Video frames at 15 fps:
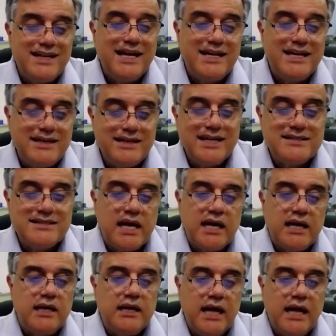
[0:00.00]
it does
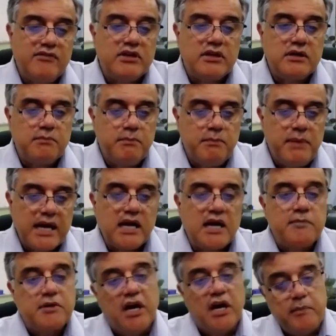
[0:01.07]
not have a
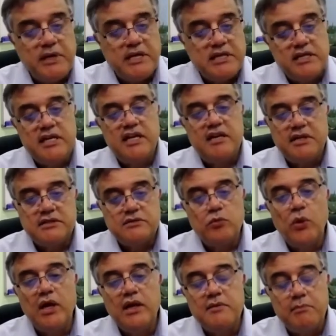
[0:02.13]
backup copy in the database.
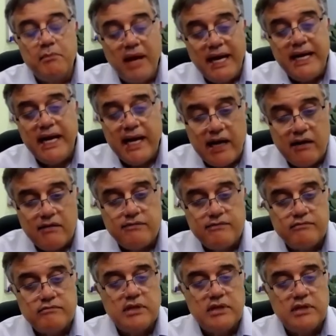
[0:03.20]
Well, it might have,